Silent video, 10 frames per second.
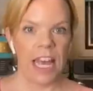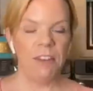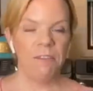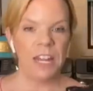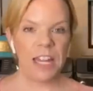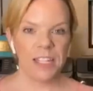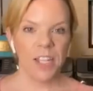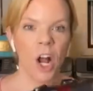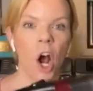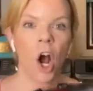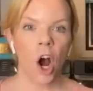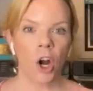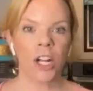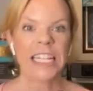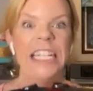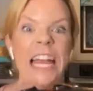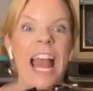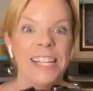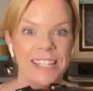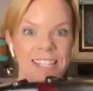If it isn't a hard
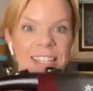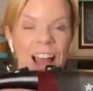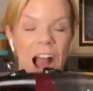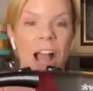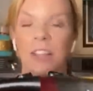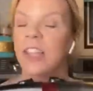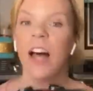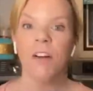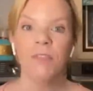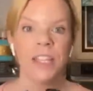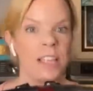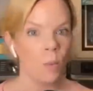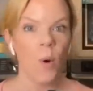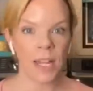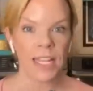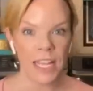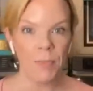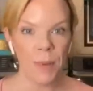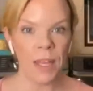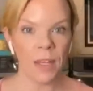yes, I love this, I want to
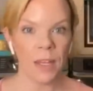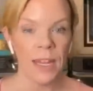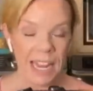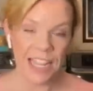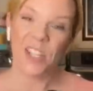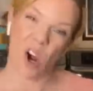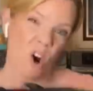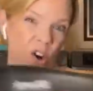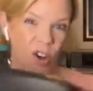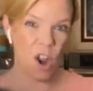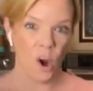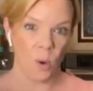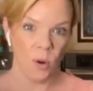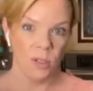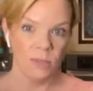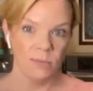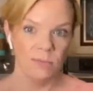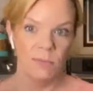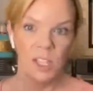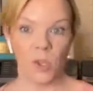keep it, it's a hard no.
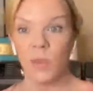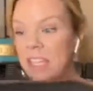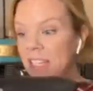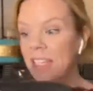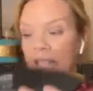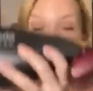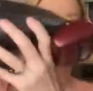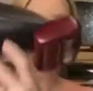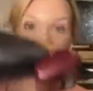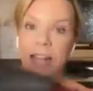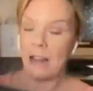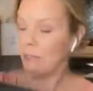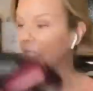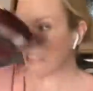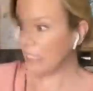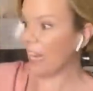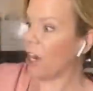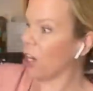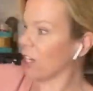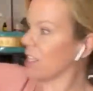So this is leave it right now. Oh, that
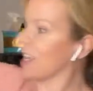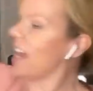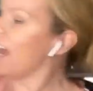hurts.